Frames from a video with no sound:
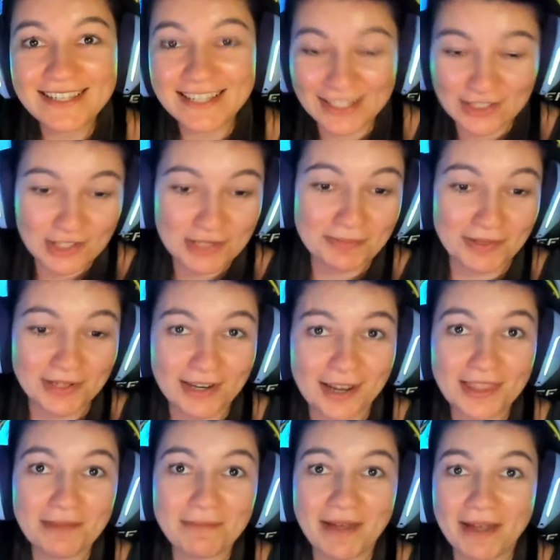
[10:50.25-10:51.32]
and it just put it on
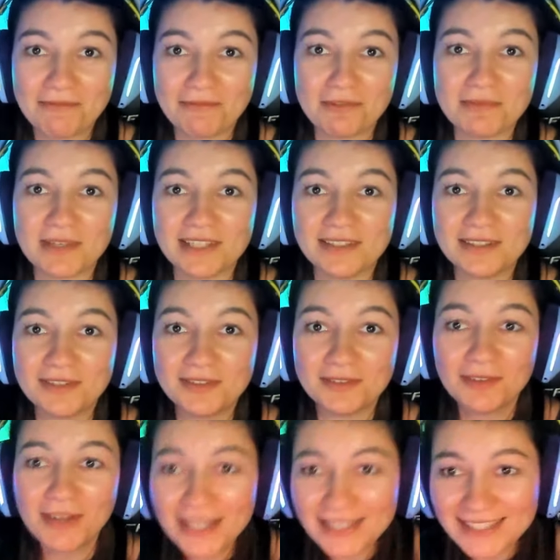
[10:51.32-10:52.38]
the map for me.
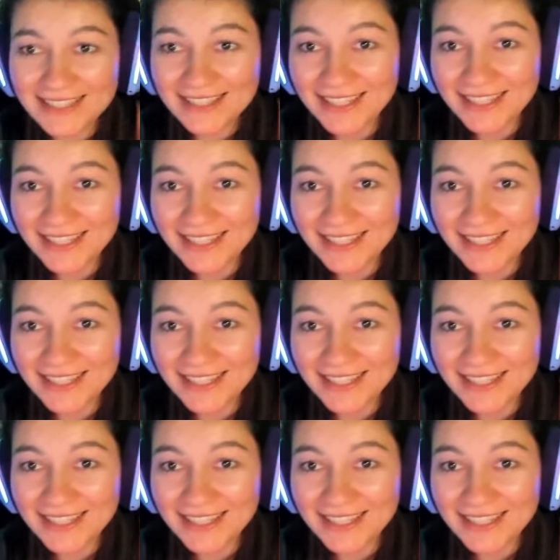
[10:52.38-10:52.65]
What?